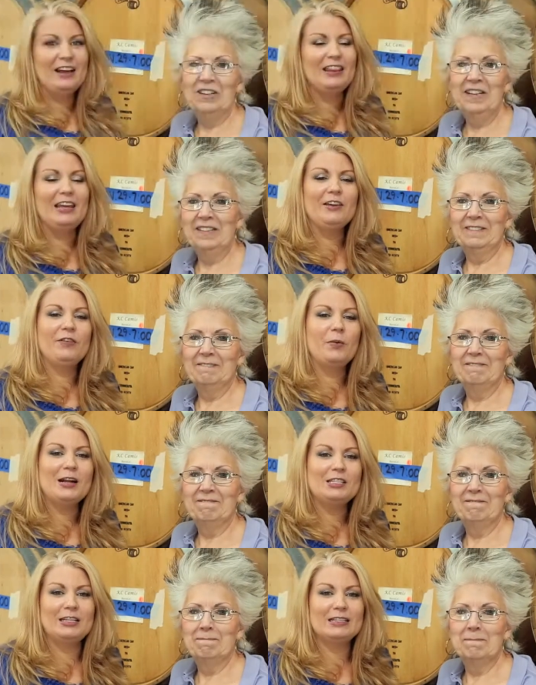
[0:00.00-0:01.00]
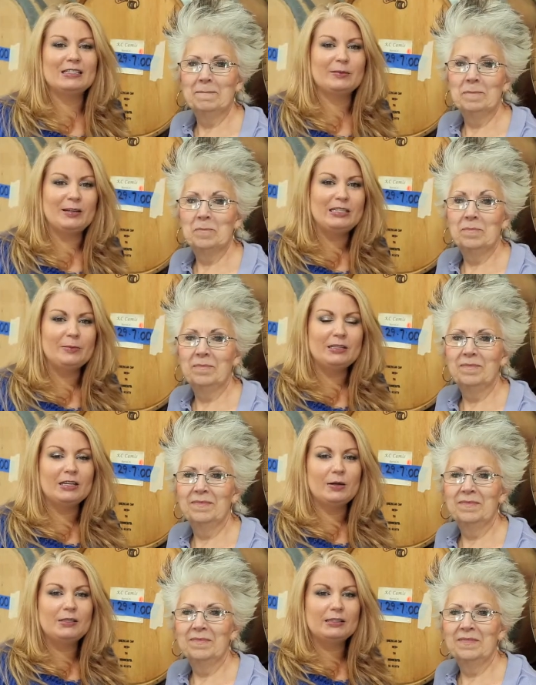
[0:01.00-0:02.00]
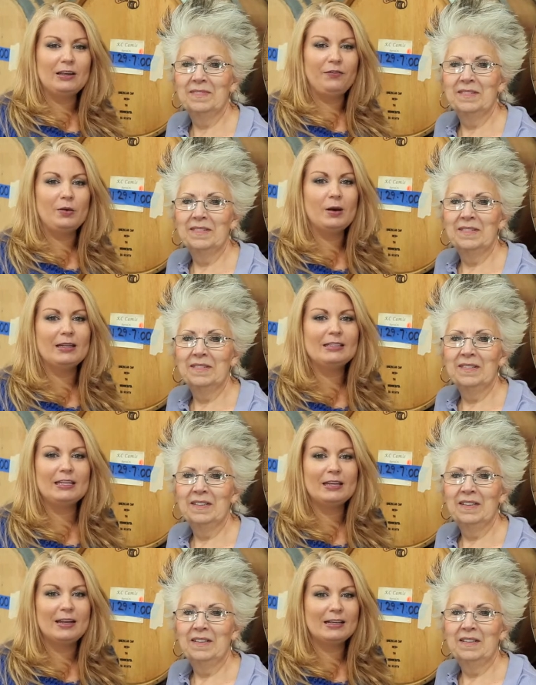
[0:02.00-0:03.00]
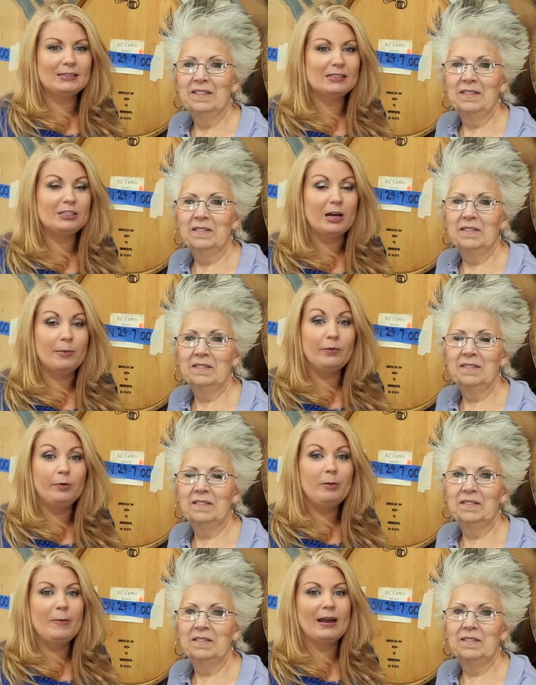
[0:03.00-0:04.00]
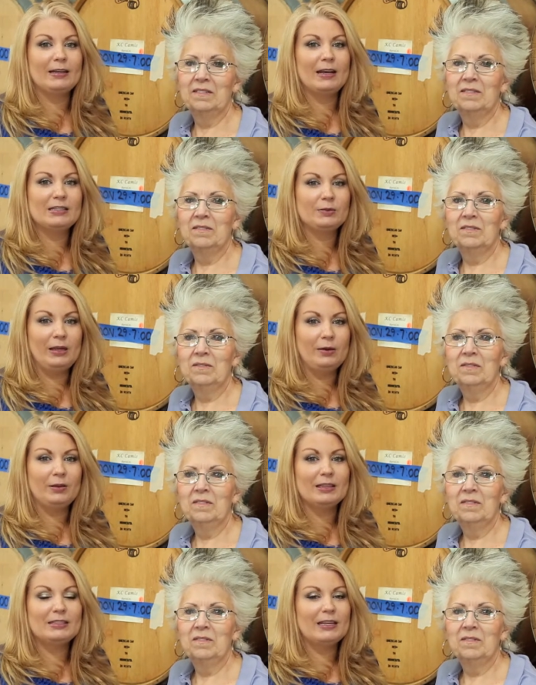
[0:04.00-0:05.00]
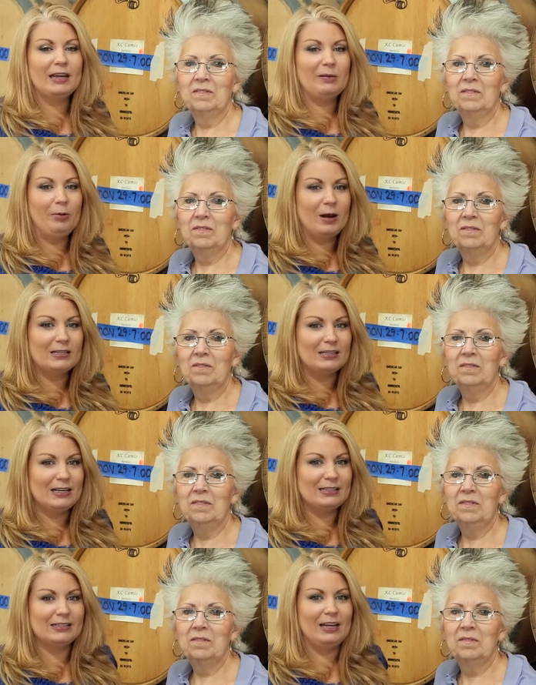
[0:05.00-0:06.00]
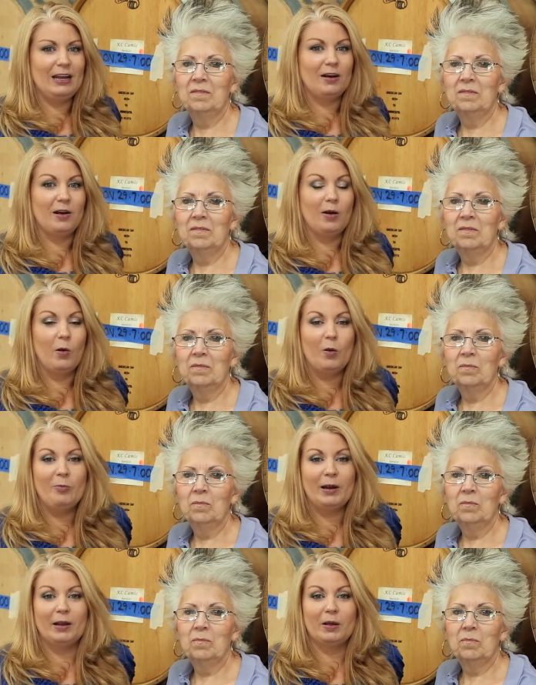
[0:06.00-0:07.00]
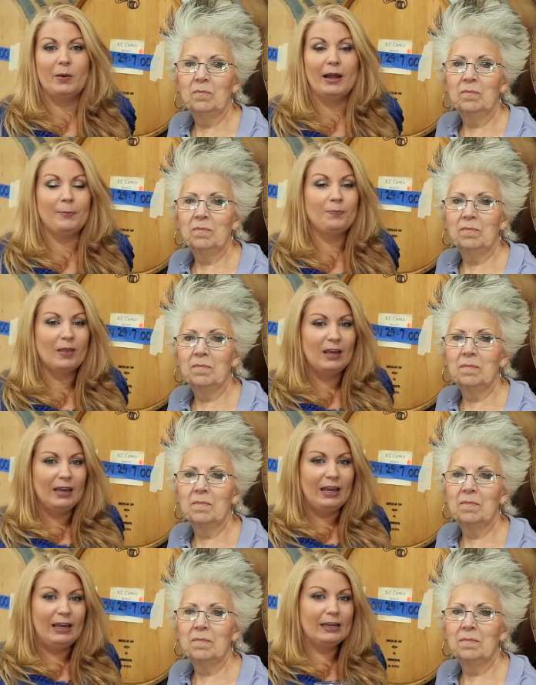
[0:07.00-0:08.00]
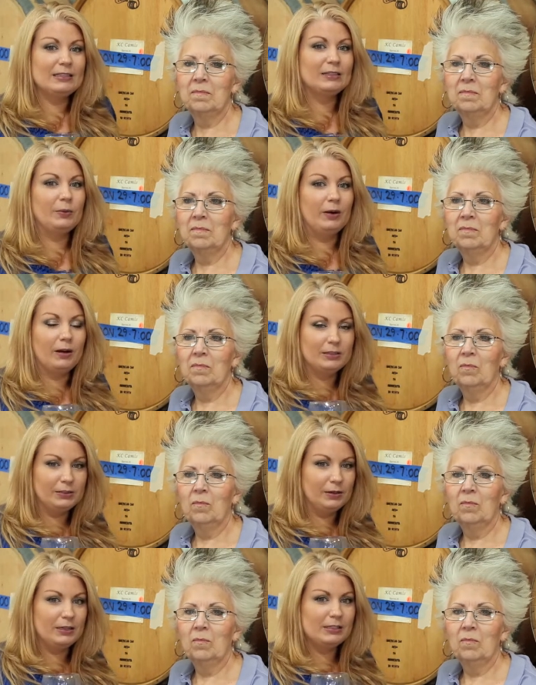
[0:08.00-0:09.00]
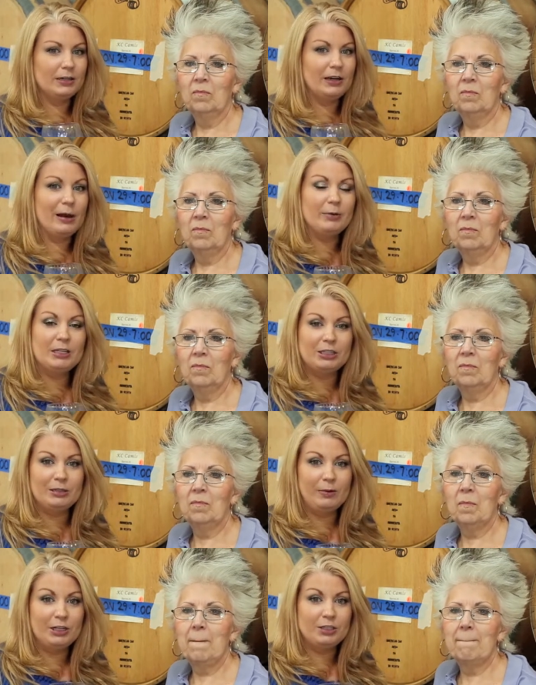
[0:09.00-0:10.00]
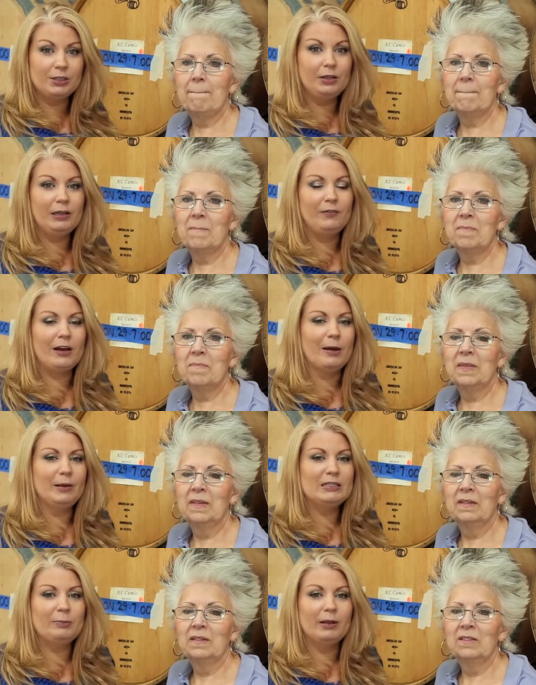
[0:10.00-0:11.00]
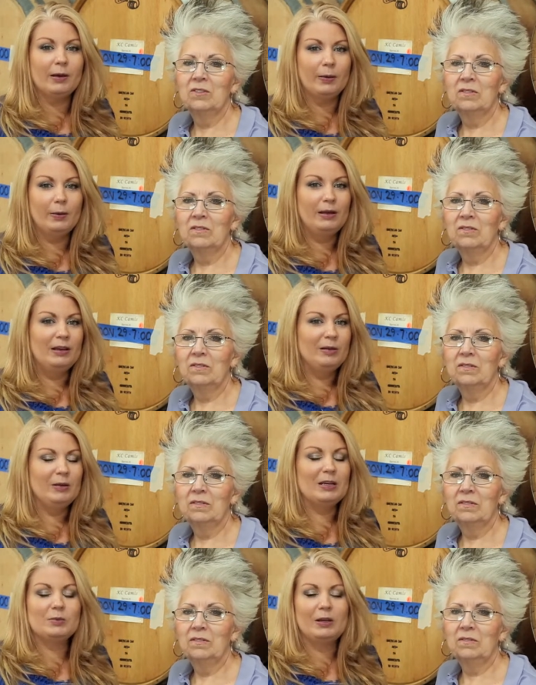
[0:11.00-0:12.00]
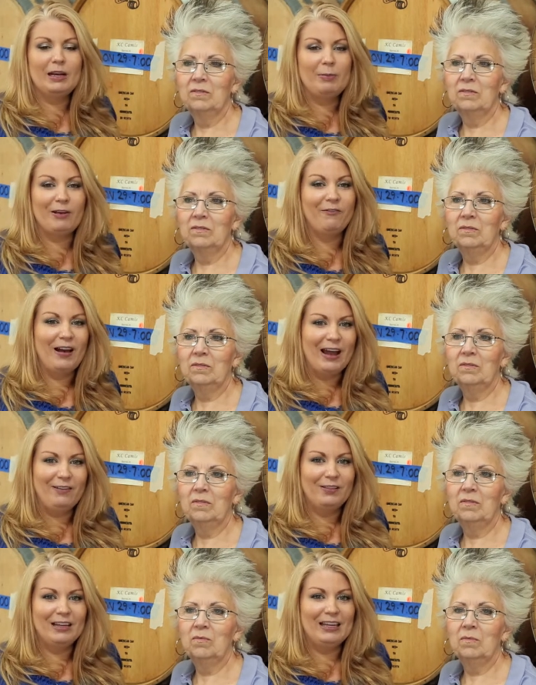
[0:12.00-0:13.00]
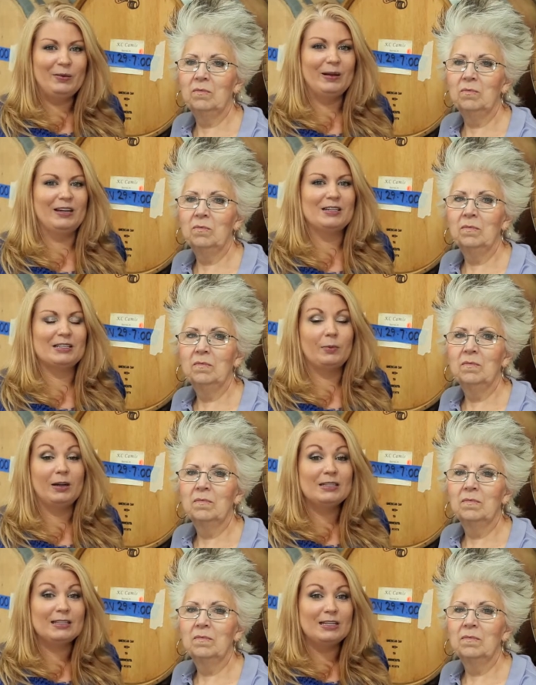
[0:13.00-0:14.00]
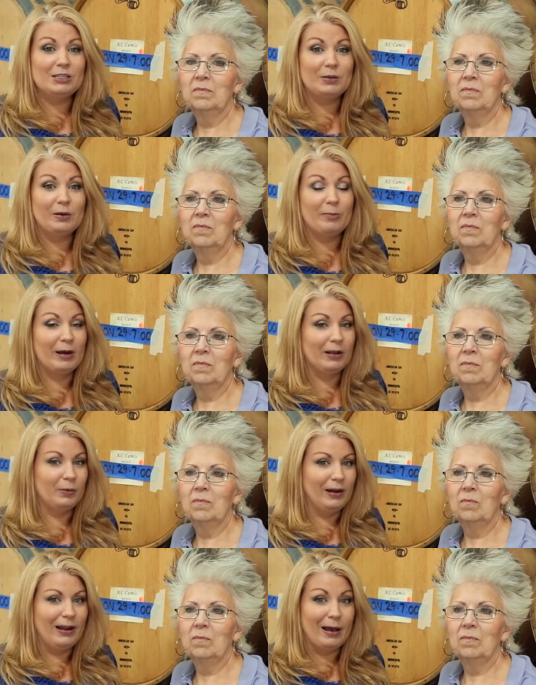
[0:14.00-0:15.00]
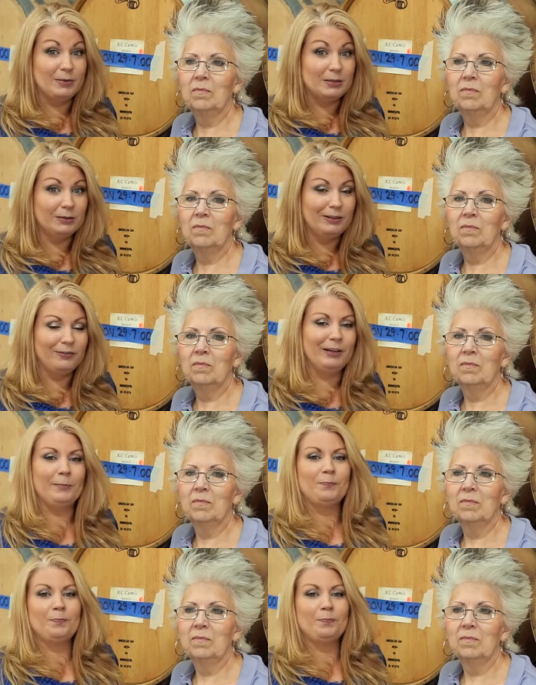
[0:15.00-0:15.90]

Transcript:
Speaker 1: Thank you for watching. This has been Tipsy Totes. If you want to see the next installment, we'll be back next week with the second process in our whole barrel of wine. And we're also going to start a competition. Make sure you leave comments below because we're going to pick five lucky winners and we're going to send you a bottle of wine absolutely free.